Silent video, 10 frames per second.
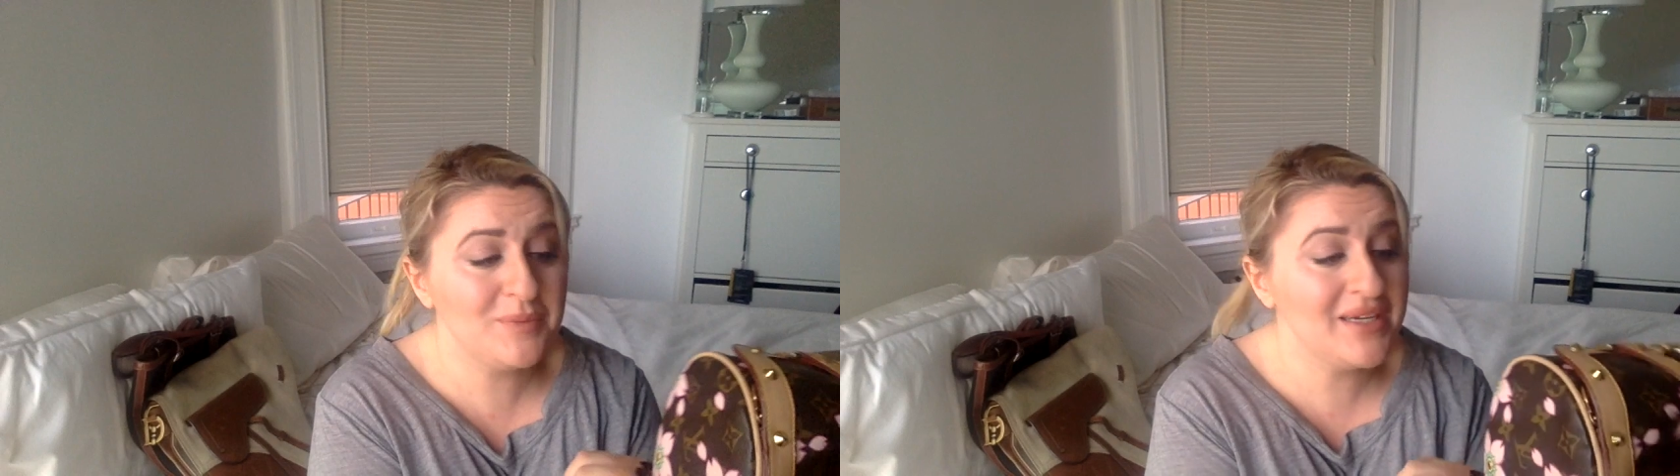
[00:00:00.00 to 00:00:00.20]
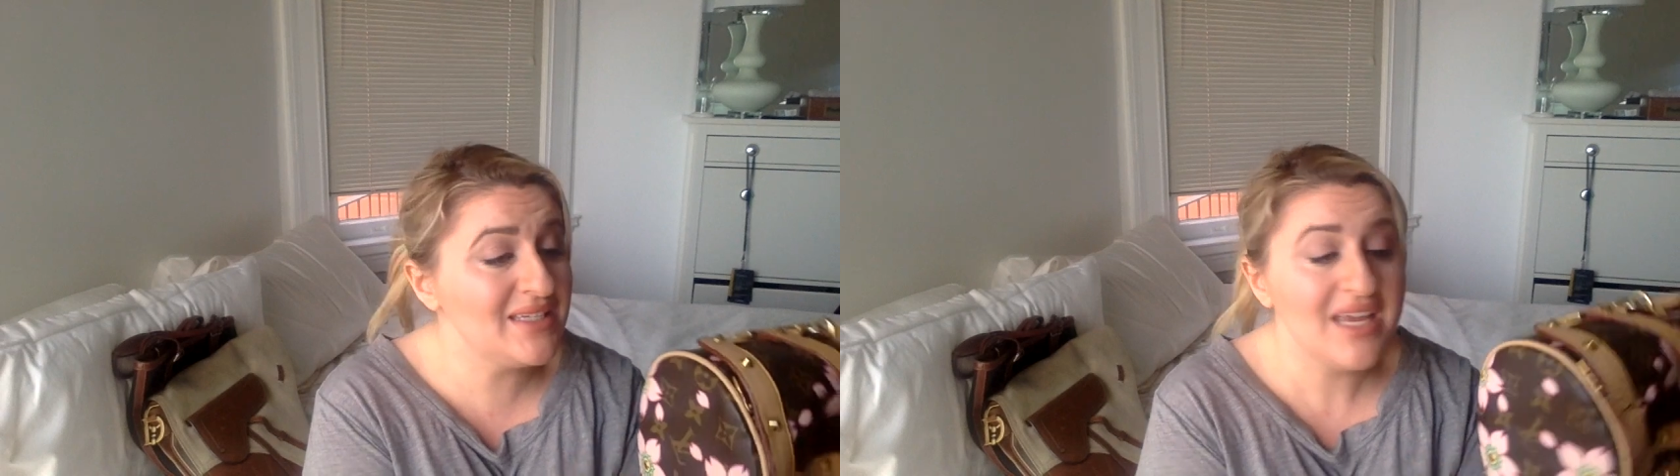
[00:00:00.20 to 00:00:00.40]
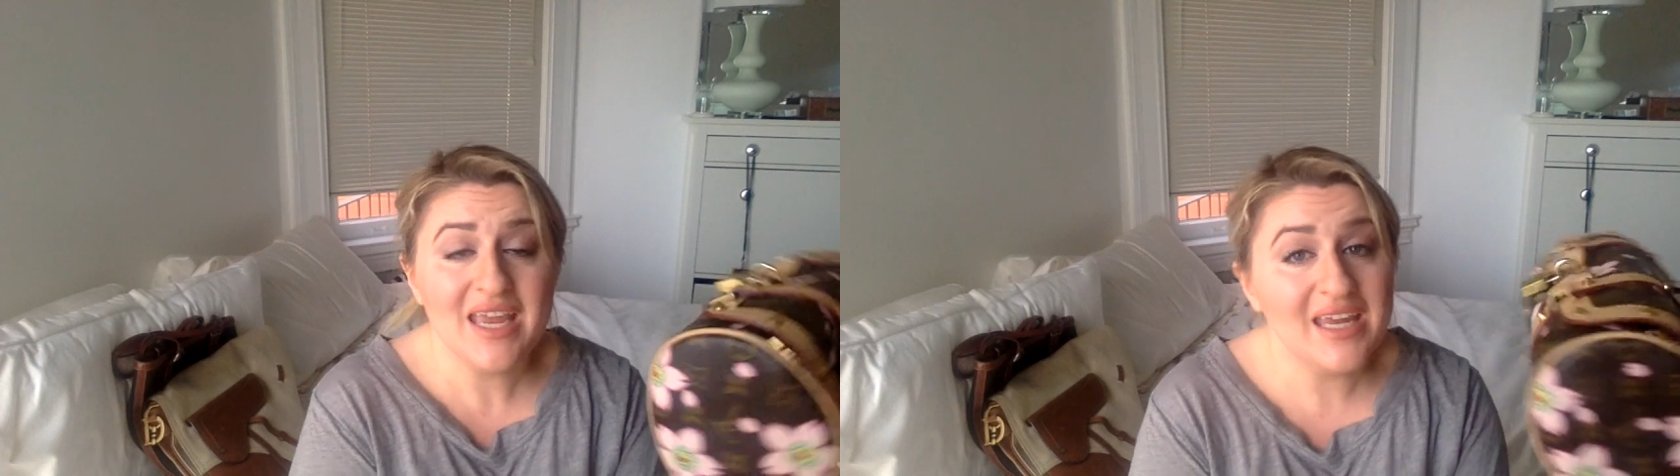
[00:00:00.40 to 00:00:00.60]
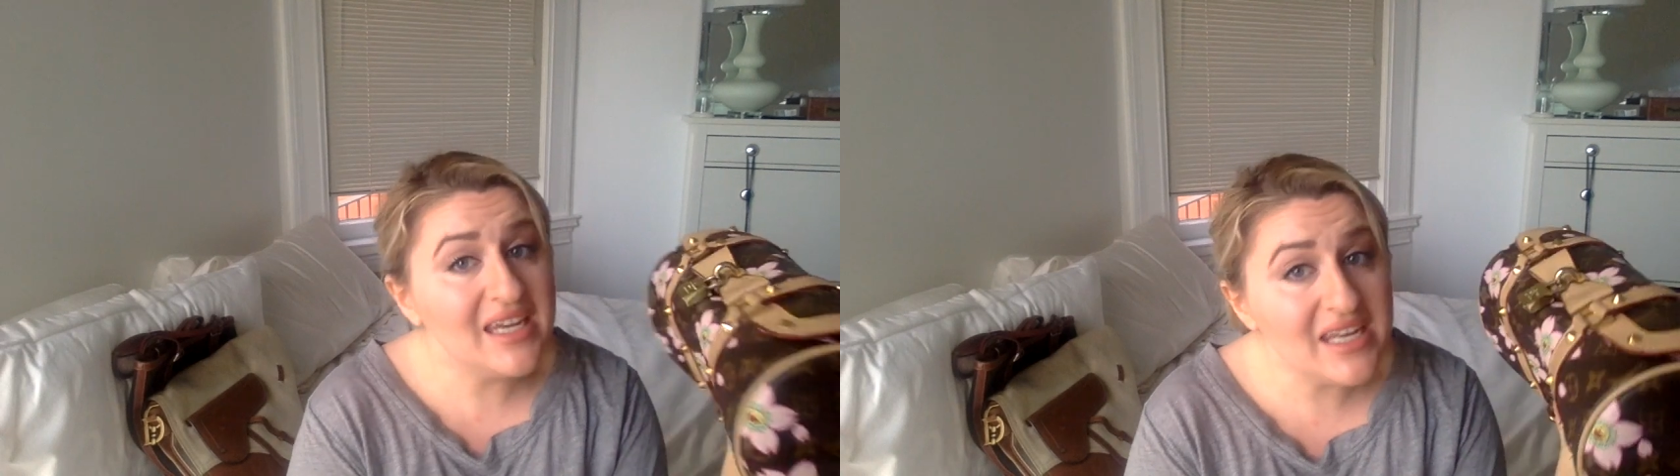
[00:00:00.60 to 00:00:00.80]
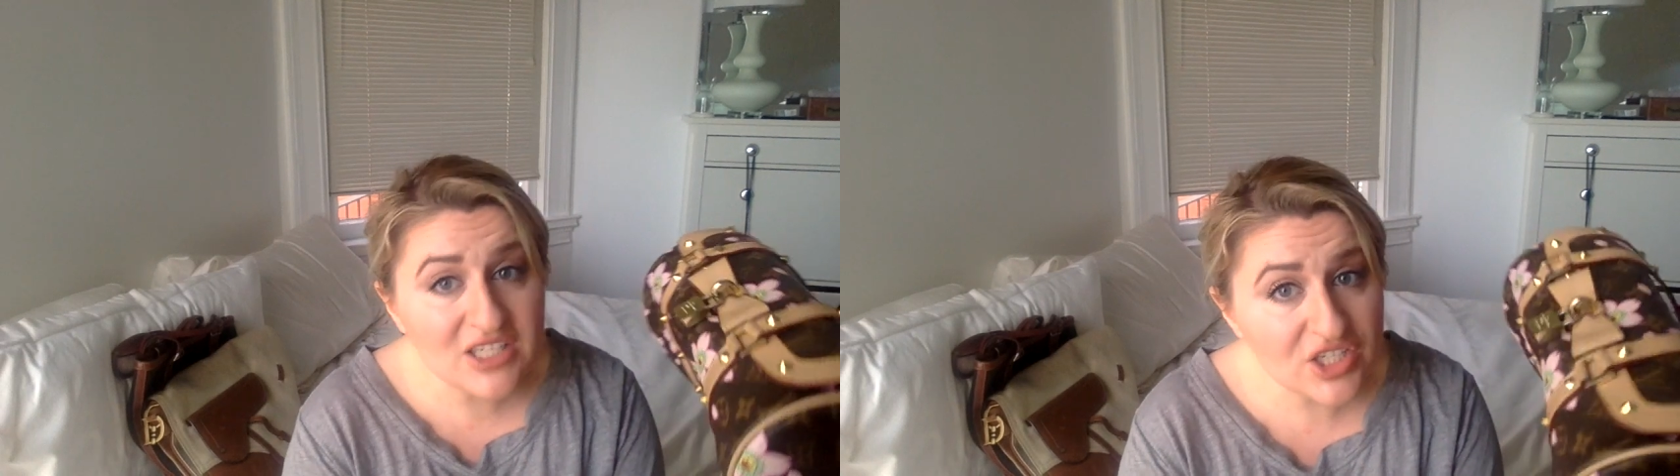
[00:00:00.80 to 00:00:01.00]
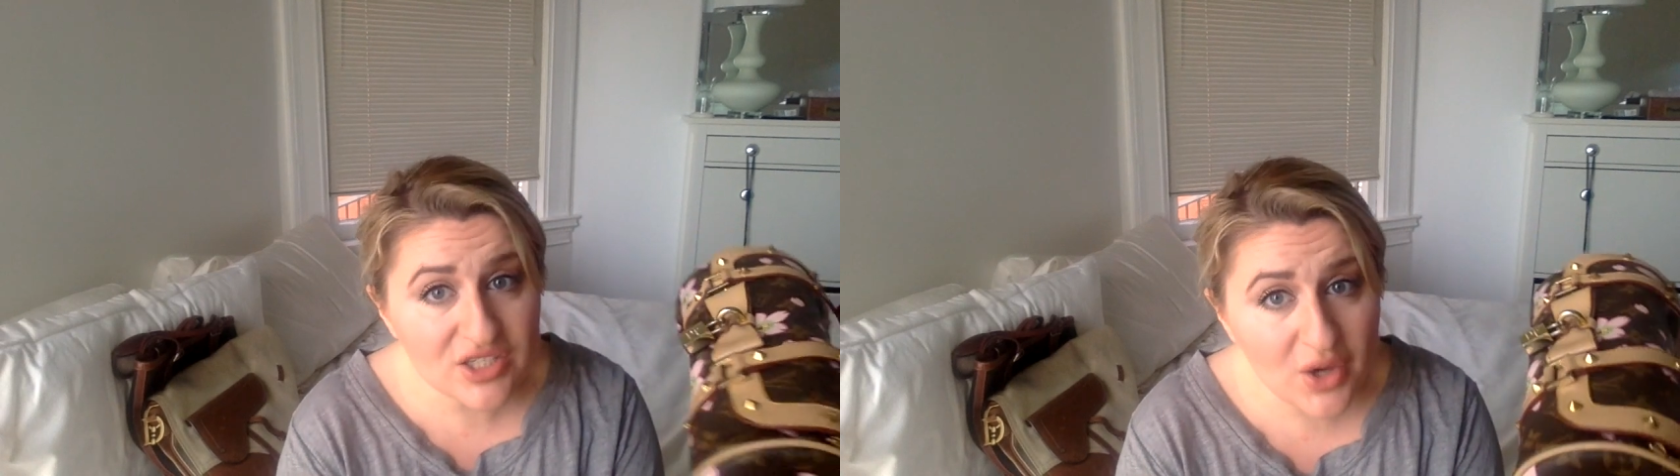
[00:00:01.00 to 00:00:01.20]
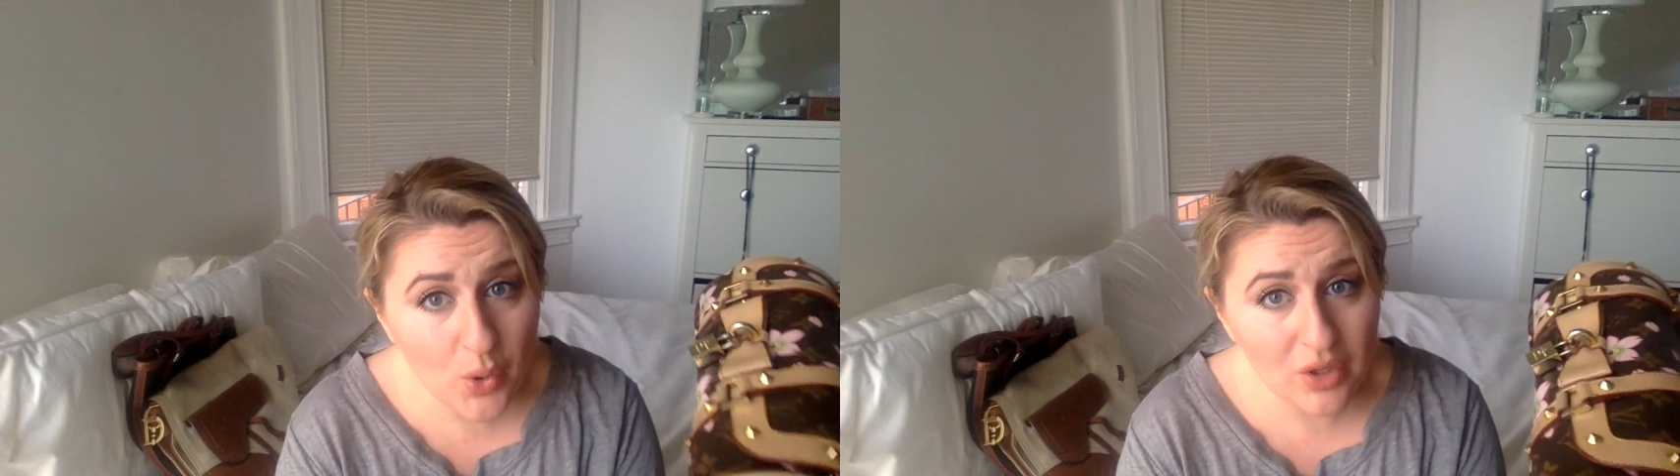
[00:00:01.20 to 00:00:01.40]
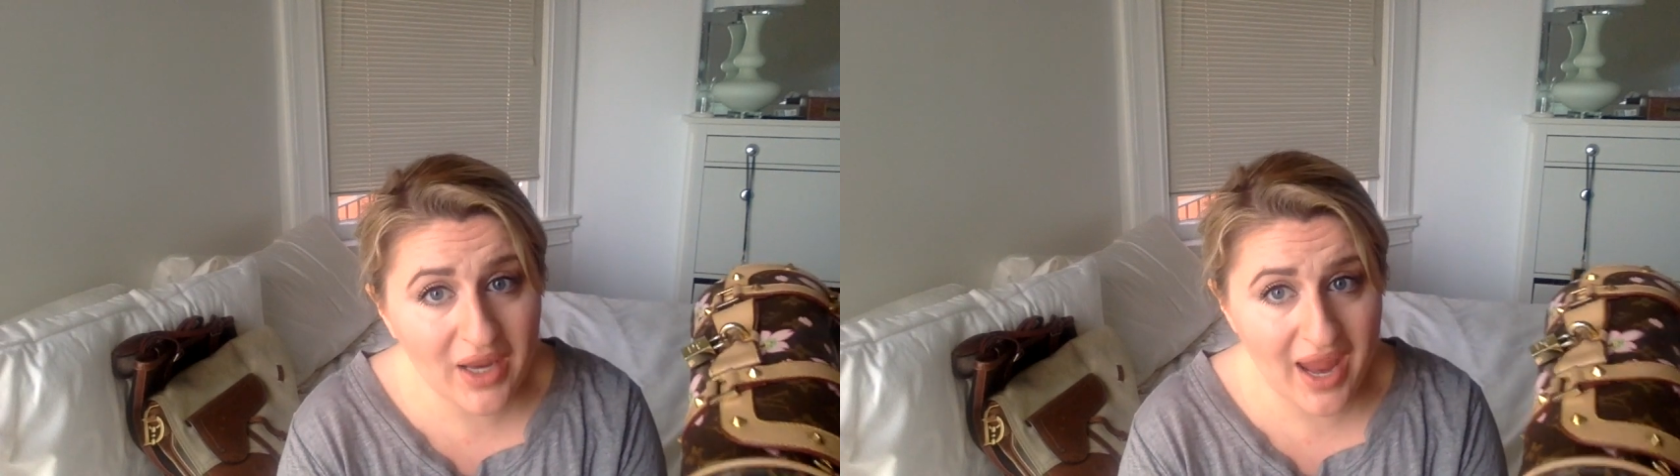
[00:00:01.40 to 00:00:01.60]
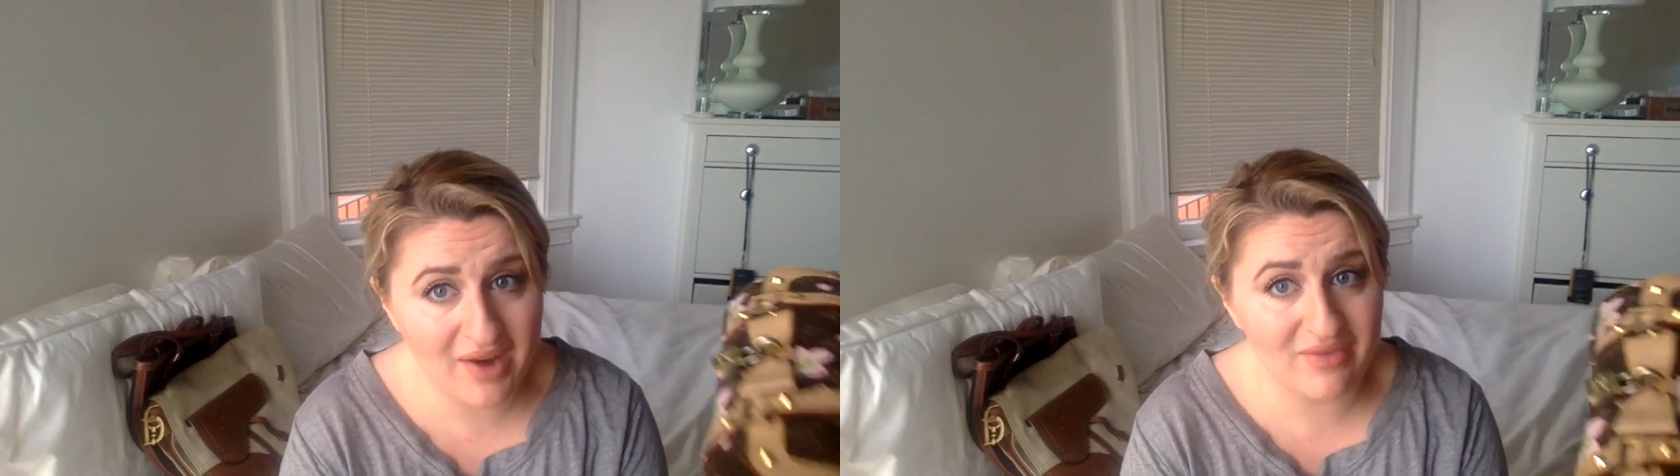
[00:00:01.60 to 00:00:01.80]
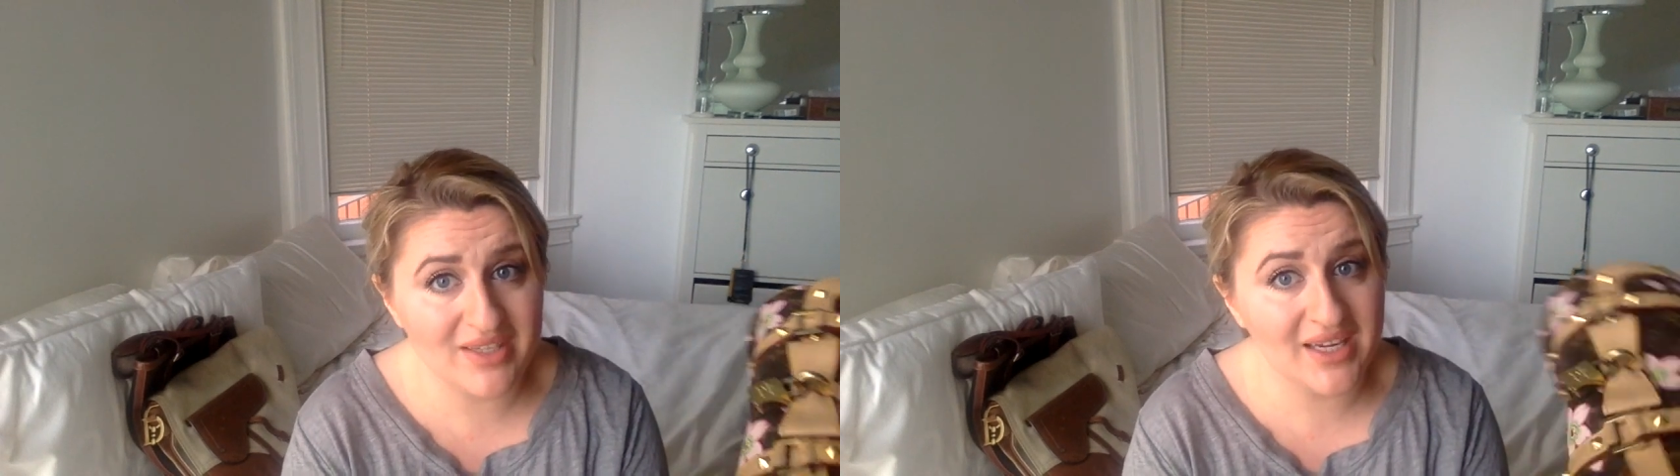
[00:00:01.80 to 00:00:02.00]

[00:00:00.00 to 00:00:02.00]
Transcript: because it is just coated canvas.